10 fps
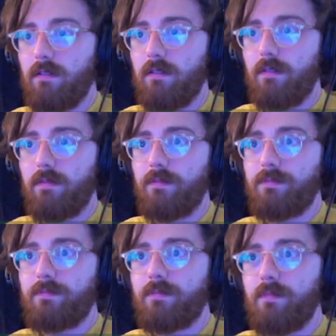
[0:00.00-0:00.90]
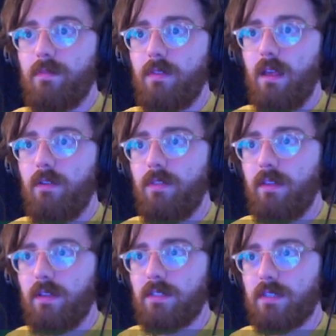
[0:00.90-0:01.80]
I don't think
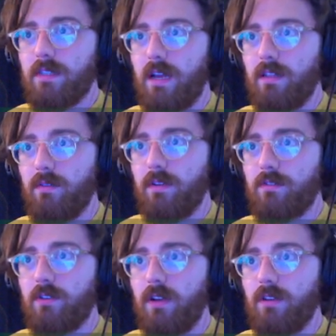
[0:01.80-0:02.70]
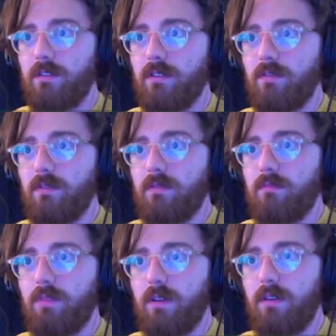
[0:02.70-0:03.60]
that's exactly what I was trying to do,
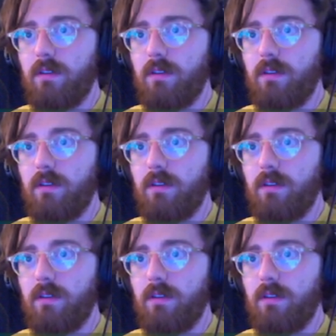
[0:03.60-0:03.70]
but